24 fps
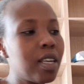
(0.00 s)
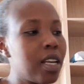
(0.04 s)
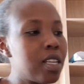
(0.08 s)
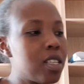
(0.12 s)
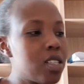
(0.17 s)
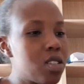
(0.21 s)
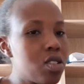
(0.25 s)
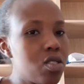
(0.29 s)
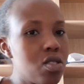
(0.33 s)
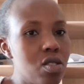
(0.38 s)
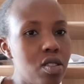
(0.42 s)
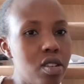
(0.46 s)

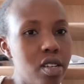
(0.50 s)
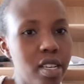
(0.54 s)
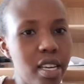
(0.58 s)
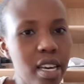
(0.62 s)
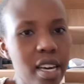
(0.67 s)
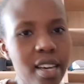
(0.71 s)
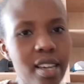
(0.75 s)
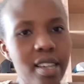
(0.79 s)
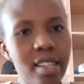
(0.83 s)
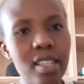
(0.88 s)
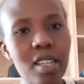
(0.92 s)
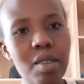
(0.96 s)
So
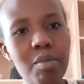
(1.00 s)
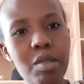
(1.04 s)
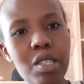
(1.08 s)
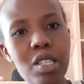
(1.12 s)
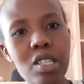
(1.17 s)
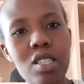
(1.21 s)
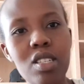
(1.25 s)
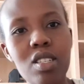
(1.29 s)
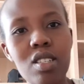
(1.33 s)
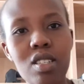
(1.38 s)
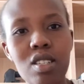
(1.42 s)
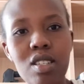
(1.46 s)
yeah, let me
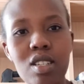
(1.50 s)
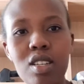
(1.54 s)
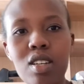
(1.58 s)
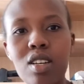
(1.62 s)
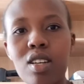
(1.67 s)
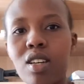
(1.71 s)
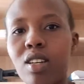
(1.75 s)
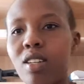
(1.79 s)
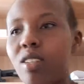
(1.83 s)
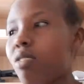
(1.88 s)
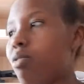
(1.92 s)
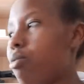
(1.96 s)
just
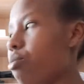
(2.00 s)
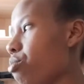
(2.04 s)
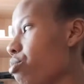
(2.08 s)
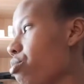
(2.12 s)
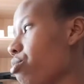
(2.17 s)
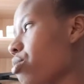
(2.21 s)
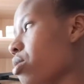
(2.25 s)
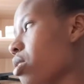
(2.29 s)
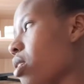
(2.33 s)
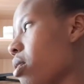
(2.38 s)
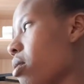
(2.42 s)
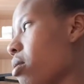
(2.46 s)
do
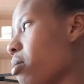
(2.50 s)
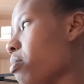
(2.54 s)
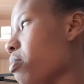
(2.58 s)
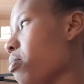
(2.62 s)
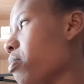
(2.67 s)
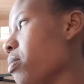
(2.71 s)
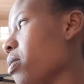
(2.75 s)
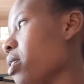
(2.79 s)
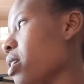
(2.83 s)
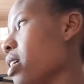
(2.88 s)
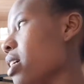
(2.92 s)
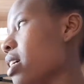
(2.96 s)

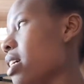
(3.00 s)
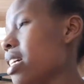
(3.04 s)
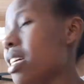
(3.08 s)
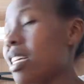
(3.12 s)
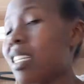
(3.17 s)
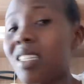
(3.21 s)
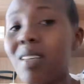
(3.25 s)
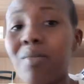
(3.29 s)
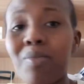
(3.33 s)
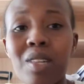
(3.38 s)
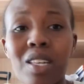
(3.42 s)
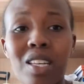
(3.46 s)

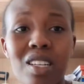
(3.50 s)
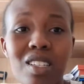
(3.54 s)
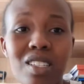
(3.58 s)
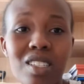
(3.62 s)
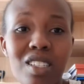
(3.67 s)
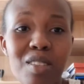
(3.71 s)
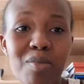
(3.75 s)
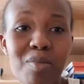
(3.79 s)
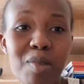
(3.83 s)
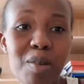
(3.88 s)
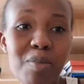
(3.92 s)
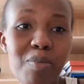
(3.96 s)
something
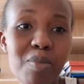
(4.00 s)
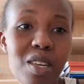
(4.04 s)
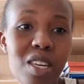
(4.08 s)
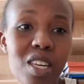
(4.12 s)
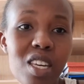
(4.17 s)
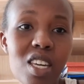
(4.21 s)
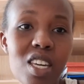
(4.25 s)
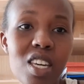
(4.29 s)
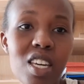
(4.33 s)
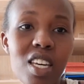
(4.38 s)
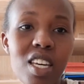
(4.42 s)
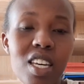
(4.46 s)
else.
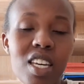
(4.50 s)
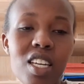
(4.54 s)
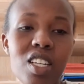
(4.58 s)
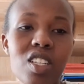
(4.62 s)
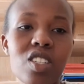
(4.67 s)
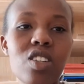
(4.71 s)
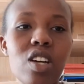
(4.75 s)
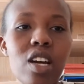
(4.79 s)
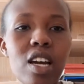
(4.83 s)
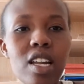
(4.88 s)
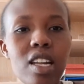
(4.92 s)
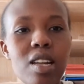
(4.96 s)
Maybe
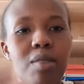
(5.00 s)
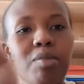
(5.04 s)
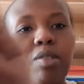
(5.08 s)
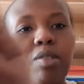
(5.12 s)
try, let